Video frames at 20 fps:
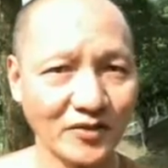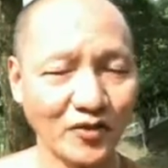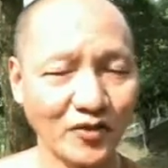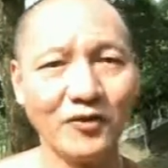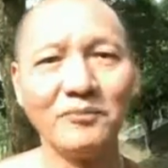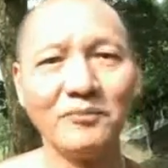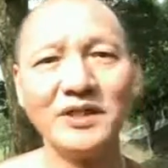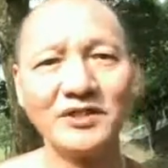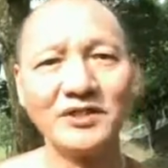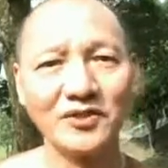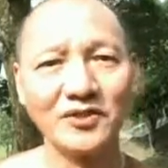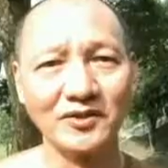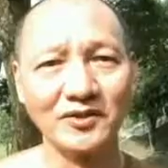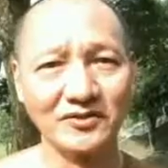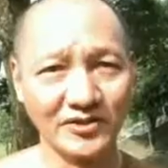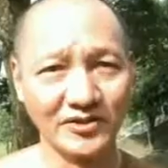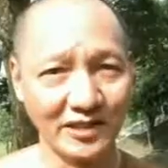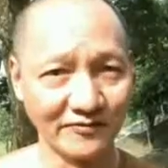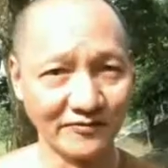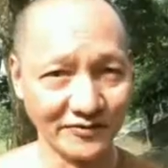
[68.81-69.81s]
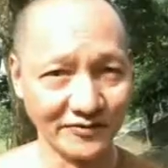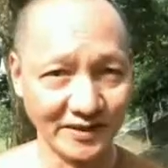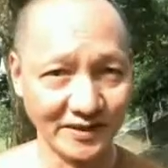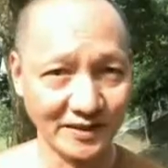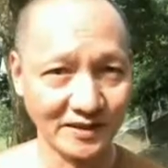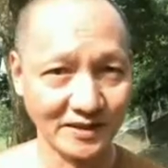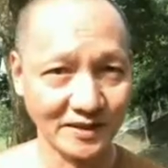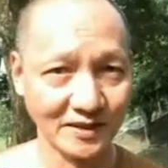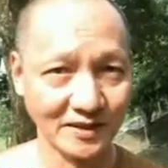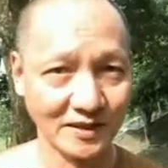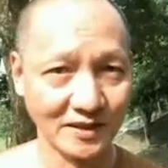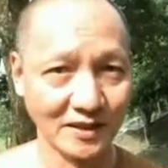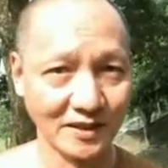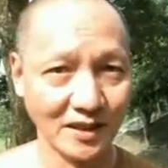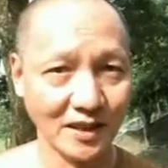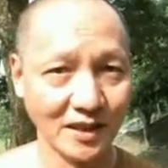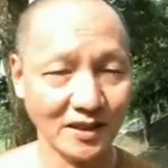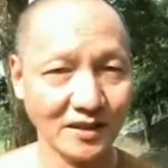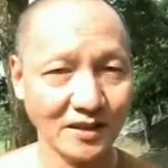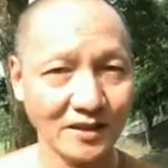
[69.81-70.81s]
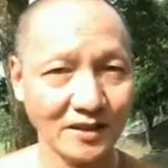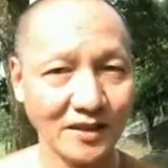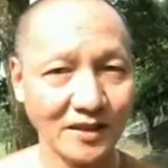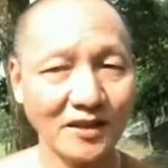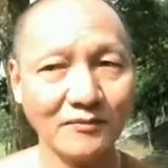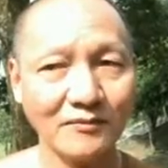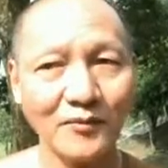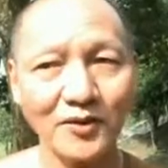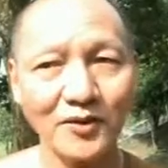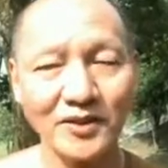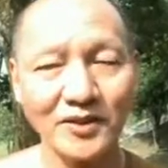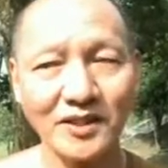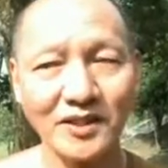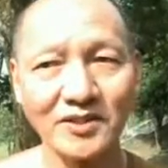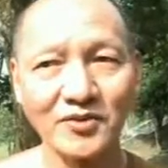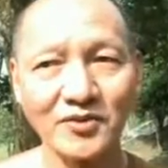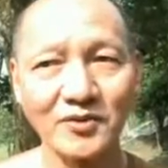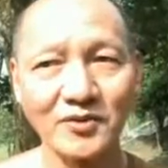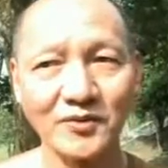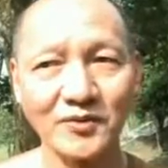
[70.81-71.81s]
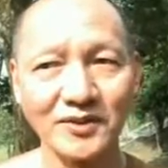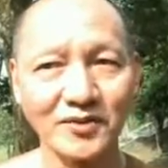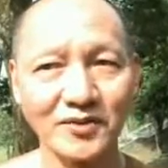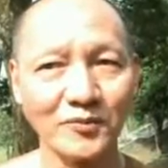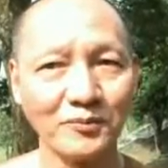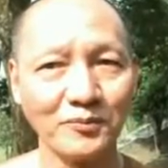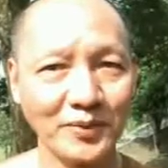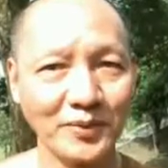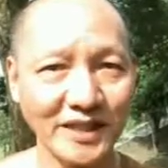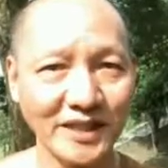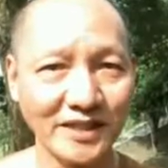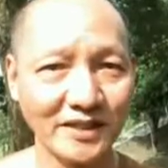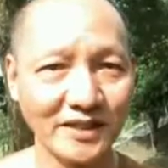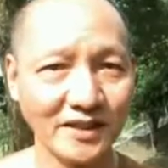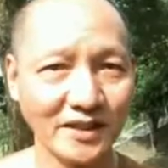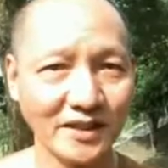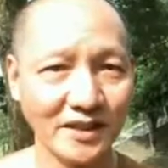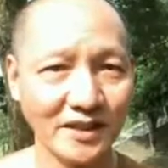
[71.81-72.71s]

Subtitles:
Don't be so selfish. The monastery was so big.